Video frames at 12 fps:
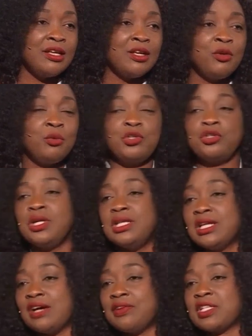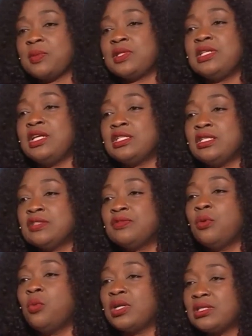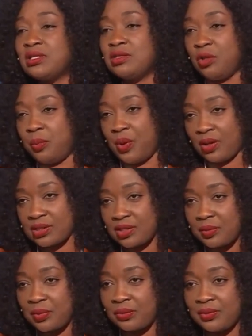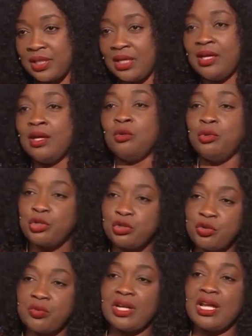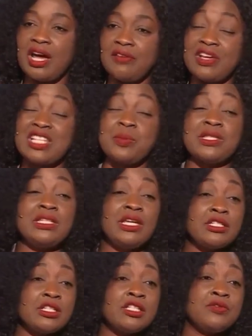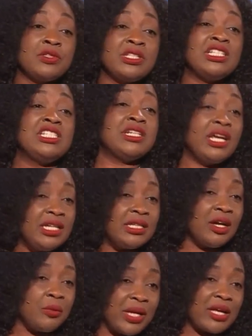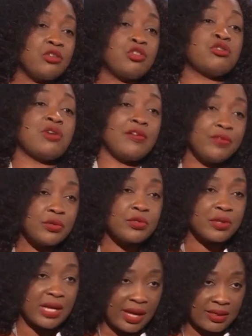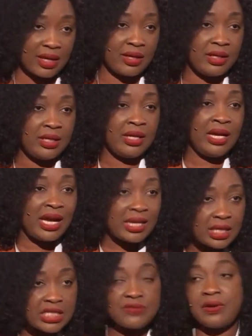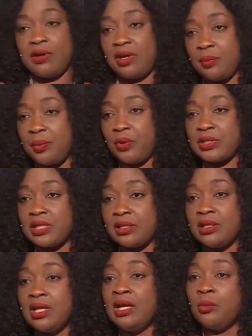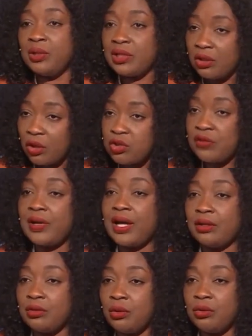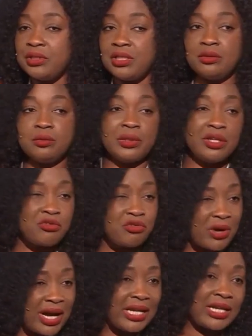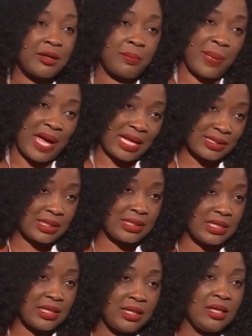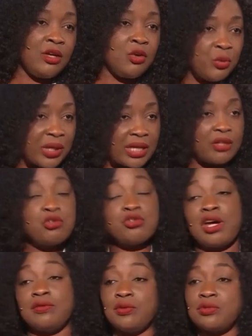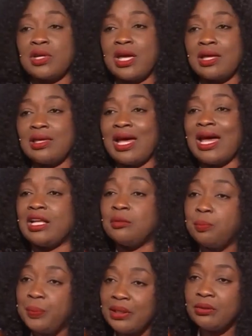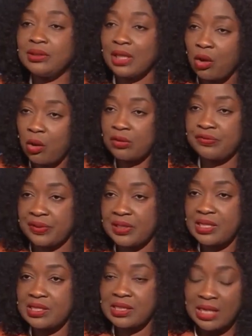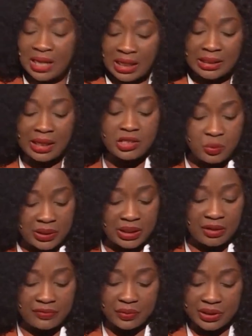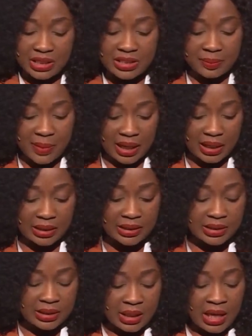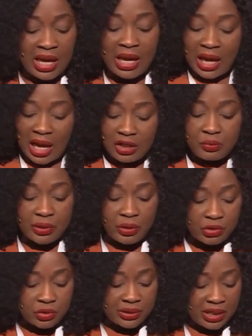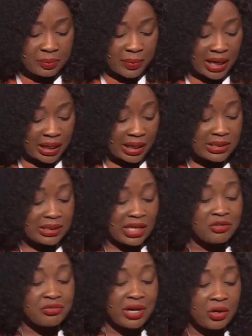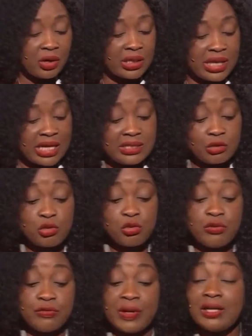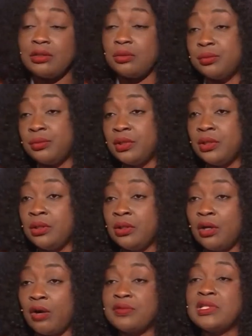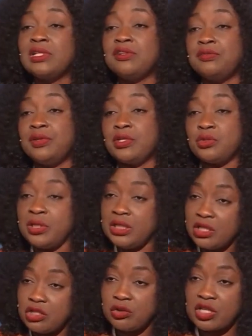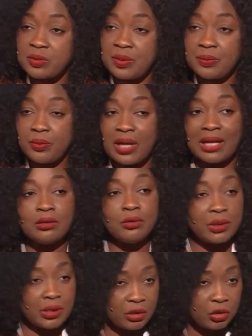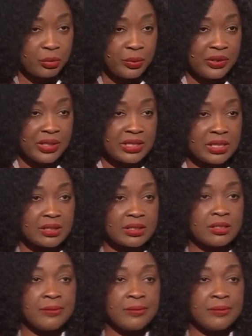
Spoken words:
We shouldn't have expectations for what is not possible. We should rather have expectations for the journey that we can travel together. It is very important. With a lot of hand-holding, with the right capacity, we can travel together and build the confidence that we need for these markets. And we also need markets that recognize the true value of delivering to indigenous people and local communities.